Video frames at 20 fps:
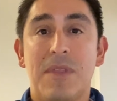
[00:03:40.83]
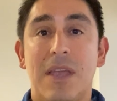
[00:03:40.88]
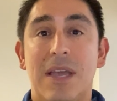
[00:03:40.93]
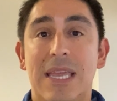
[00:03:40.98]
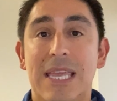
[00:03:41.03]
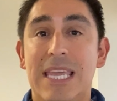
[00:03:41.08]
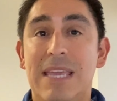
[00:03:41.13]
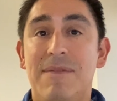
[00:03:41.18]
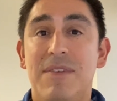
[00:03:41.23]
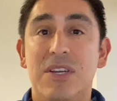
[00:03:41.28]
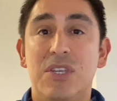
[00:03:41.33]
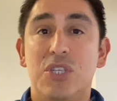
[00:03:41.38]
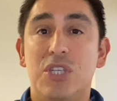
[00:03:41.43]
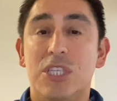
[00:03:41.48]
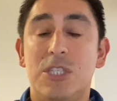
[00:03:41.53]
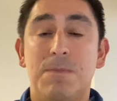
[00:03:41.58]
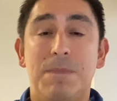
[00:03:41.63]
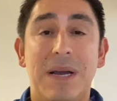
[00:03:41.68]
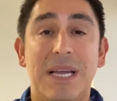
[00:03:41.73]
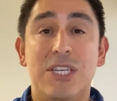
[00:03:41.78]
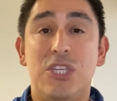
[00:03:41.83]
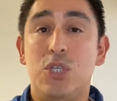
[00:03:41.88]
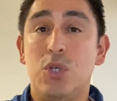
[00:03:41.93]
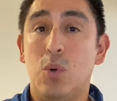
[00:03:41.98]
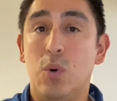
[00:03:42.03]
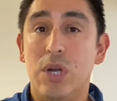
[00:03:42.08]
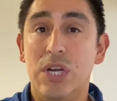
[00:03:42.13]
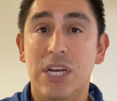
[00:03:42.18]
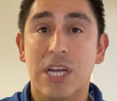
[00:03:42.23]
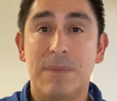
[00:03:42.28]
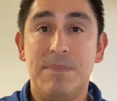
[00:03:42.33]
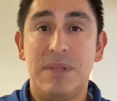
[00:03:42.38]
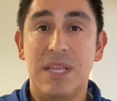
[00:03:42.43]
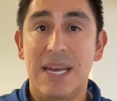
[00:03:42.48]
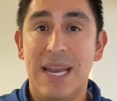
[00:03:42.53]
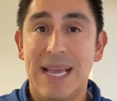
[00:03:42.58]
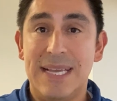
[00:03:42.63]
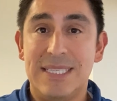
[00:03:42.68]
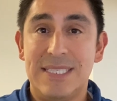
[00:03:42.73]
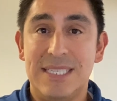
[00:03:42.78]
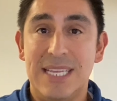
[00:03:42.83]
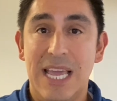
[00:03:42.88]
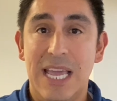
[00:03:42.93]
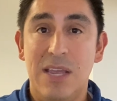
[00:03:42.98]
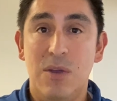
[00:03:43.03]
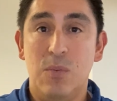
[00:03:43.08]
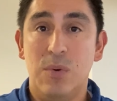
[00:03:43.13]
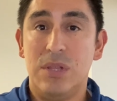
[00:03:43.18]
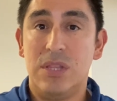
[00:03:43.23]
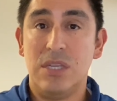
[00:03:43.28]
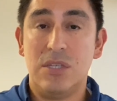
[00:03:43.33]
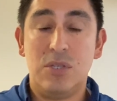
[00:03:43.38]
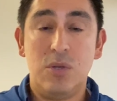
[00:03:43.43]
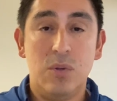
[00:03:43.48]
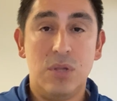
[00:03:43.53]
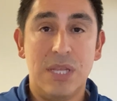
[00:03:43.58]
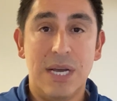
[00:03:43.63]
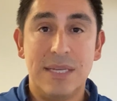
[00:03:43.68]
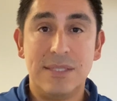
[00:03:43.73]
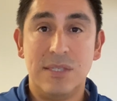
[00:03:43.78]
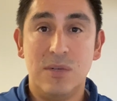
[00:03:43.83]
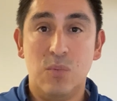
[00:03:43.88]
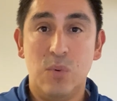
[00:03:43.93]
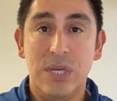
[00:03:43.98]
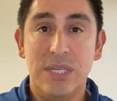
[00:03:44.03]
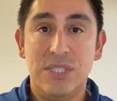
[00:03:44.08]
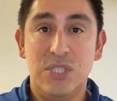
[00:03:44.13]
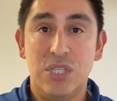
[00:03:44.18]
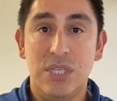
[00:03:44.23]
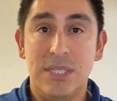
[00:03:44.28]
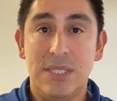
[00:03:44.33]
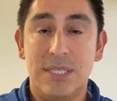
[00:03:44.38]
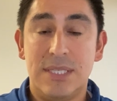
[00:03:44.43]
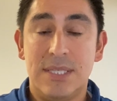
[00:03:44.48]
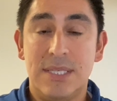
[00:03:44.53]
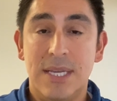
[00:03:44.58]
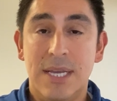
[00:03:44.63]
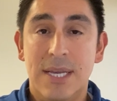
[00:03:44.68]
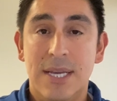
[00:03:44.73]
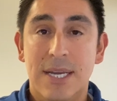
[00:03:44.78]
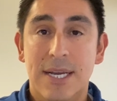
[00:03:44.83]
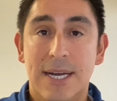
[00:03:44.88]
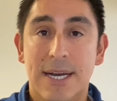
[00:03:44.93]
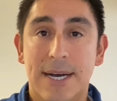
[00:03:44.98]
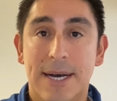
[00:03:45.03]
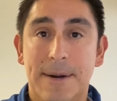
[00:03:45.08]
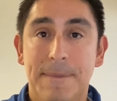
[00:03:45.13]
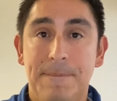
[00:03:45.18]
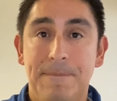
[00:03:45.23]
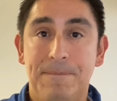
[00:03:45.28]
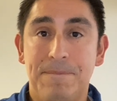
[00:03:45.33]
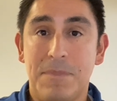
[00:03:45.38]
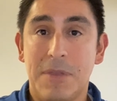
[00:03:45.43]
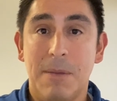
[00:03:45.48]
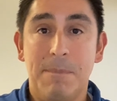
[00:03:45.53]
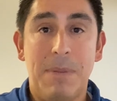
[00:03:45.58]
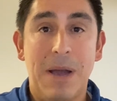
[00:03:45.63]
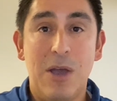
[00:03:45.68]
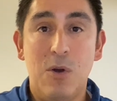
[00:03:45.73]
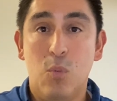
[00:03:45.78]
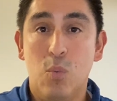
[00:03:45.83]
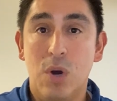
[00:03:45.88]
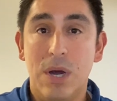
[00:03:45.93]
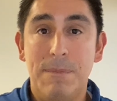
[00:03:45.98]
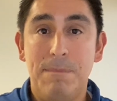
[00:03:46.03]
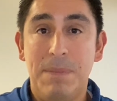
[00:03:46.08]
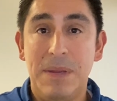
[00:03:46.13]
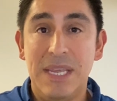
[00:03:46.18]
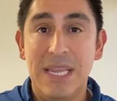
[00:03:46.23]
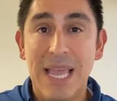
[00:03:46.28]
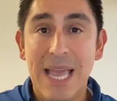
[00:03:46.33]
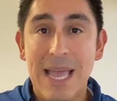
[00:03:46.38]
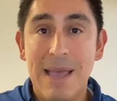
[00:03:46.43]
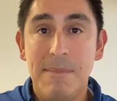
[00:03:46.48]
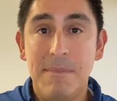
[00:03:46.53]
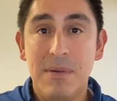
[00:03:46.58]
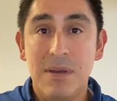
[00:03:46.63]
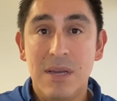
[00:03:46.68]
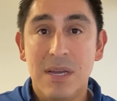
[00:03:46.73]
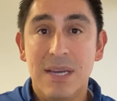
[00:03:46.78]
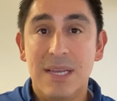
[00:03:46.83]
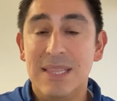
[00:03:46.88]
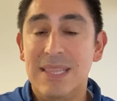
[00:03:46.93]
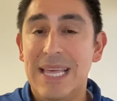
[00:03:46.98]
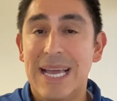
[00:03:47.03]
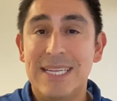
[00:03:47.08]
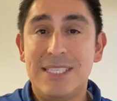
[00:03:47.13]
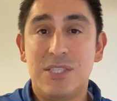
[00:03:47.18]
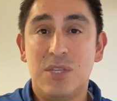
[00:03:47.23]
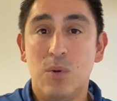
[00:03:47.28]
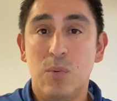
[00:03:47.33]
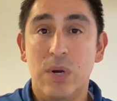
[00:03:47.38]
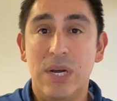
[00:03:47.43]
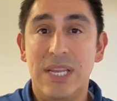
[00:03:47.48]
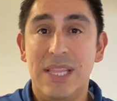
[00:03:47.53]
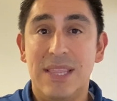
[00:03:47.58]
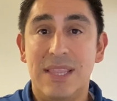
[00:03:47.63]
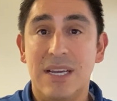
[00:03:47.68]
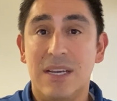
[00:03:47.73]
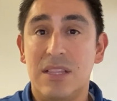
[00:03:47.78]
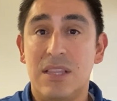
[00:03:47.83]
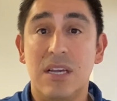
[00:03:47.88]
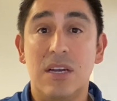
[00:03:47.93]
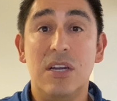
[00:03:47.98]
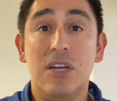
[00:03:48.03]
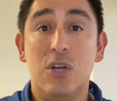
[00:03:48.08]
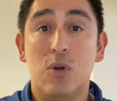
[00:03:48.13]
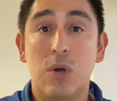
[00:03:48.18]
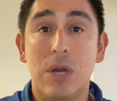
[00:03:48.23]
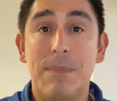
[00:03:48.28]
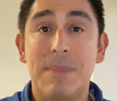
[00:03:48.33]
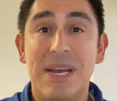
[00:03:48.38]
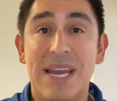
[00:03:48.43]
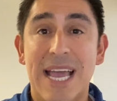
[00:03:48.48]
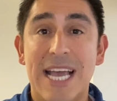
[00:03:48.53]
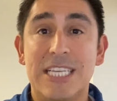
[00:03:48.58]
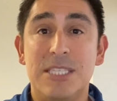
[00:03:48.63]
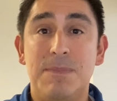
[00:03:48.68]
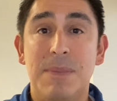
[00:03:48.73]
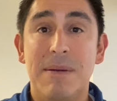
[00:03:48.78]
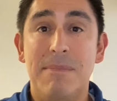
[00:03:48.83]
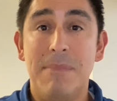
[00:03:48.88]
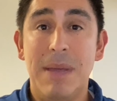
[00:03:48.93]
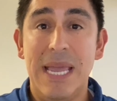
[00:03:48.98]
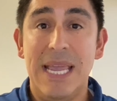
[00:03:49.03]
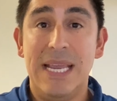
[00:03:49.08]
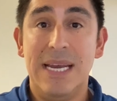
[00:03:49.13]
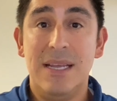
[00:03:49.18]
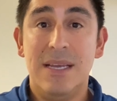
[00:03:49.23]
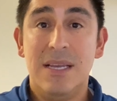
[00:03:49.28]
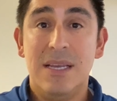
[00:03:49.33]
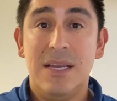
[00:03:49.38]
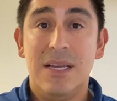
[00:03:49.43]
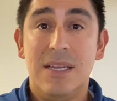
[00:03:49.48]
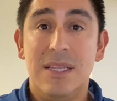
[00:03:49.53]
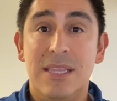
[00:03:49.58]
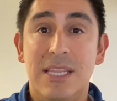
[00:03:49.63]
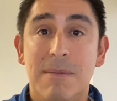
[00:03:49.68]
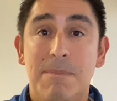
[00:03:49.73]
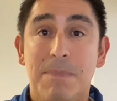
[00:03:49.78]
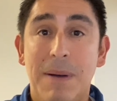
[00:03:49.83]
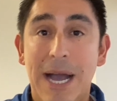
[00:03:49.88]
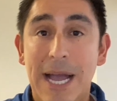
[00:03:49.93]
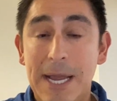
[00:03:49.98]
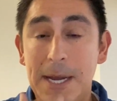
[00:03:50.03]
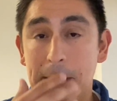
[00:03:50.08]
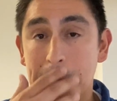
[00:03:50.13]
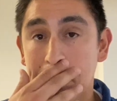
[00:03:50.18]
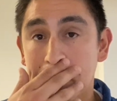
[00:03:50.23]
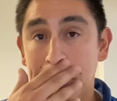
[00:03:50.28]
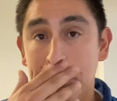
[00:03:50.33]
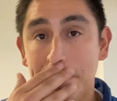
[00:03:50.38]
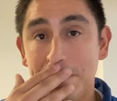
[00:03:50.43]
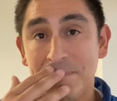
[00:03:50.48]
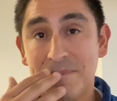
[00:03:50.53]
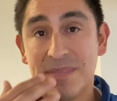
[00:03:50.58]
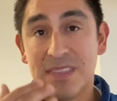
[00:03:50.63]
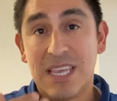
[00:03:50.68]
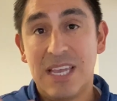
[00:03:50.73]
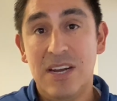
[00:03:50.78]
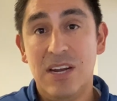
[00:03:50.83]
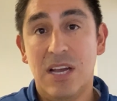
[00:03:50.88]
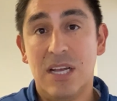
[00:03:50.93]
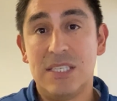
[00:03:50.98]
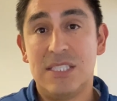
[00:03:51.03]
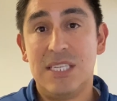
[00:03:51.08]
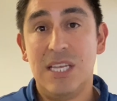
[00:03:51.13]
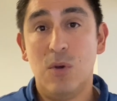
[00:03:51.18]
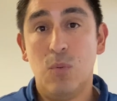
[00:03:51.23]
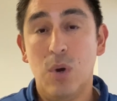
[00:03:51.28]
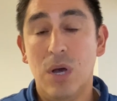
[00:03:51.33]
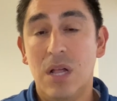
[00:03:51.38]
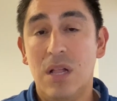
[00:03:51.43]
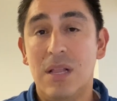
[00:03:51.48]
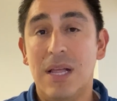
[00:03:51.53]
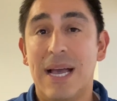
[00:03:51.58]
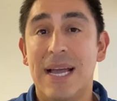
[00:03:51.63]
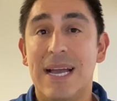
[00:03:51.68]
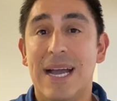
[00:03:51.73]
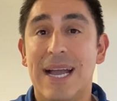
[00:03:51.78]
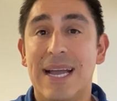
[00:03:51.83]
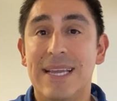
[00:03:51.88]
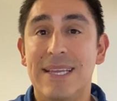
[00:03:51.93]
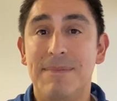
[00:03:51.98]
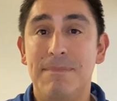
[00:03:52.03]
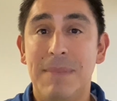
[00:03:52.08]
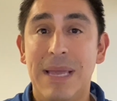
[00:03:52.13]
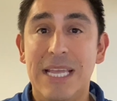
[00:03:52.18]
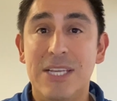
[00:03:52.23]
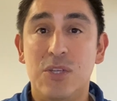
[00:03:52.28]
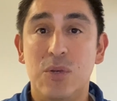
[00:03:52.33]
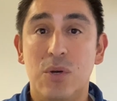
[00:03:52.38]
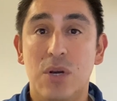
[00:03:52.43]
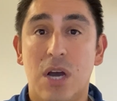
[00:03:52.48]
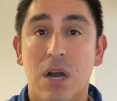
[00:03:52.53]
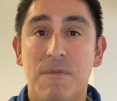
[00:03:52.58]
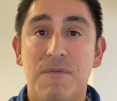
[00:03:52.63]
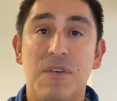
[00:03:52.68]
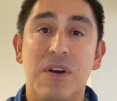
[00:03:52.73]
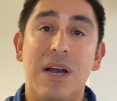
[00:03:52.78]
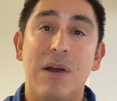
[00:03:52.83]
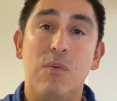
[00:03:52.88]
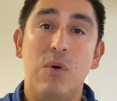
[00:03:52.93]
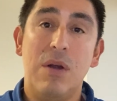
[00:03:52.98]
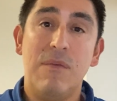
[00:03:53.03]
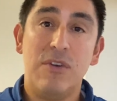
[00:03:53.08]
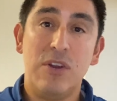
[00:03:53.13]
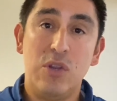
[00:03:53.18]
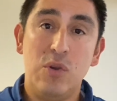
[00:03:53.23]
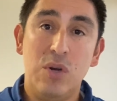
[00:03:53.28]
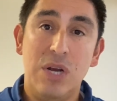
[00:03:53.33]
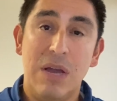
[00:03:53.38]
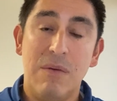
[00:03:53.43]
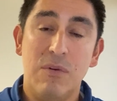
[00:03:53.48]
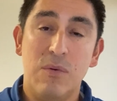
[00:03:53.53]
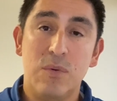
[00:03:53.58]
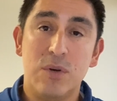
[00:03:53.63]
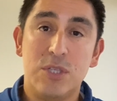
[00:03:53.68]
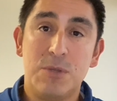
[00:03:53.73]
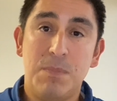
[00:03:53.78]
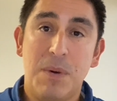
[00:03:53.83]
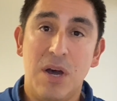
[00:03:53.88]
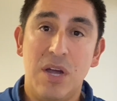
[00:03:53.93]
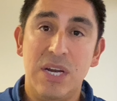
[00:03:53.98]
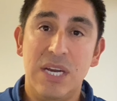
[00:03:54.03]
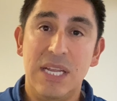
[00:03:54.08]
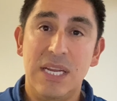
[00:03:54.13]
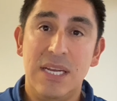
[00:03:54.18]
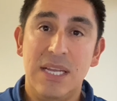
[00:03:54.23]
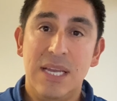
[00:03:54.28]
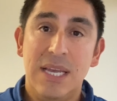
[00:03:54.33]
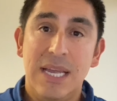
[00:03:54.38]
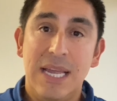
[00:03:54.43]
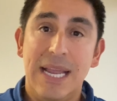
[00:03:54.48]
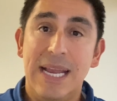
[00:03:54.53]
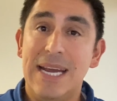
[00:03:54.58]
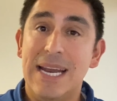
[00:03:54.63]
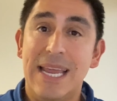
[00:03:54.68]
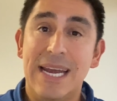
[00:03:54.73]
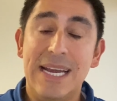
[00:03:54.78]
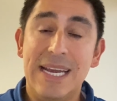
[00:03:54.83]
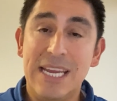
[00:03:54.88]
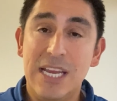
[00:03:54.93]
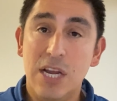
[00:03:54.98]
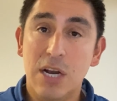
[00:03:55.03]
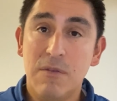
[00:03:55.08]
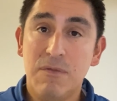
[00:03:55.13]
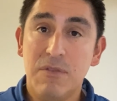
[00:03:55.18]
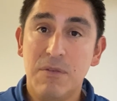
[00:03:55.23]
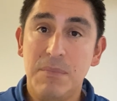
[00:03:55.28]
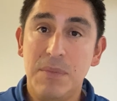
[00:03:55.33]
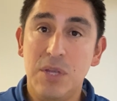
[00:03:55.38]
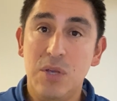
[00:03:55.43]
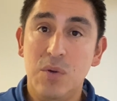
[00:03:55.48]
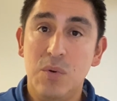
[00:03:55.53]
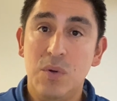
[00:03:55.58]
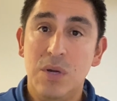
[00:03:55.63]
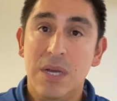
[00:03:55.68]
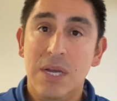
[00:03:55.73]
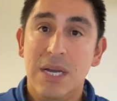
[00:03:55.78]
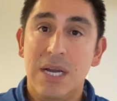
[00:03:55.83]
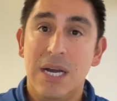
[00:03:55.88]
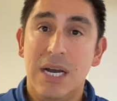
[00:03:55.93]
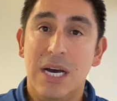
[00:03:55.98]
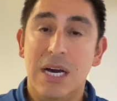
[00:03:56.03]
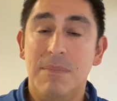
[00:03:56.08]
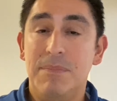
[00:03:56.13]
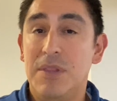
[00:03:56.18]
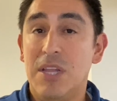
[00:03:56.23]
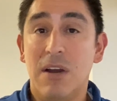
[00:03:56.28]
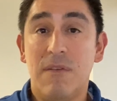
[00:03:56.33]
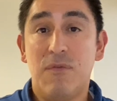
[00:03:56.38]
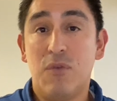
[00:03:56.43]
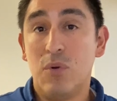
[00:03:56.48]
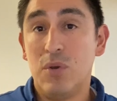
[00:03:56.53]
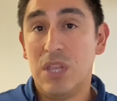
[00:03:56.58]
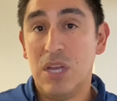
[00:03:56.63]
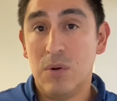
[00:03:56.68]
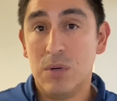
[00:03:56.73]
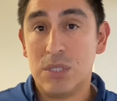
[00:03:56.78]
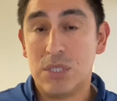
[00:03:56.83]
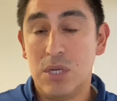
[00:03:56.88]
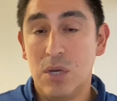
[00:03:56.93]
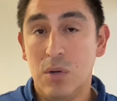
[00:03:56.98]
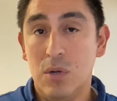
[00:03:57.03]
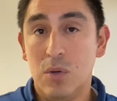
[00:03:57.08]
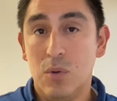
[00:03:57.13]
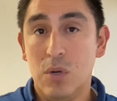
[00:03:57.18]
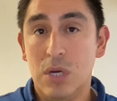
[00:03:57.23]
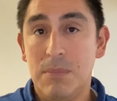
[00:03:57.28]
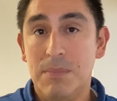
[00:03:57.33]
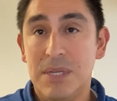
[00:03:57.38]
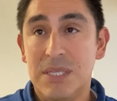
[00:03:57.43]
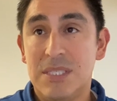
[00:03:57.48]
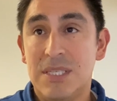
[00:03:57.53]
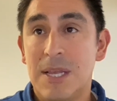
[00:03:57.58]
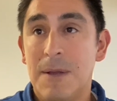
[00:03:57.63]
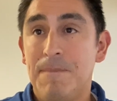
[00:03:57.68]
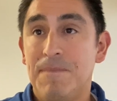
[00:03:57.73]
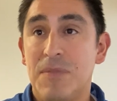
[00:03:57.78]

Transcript: Even just by showing up the next day with the 2,000 widgets by 1 p.m., that's already, the agreement has been made. The buyer cannot say, well, I made you an offer, however, you never responded and I didn't hear from you, therefore there was no agreement.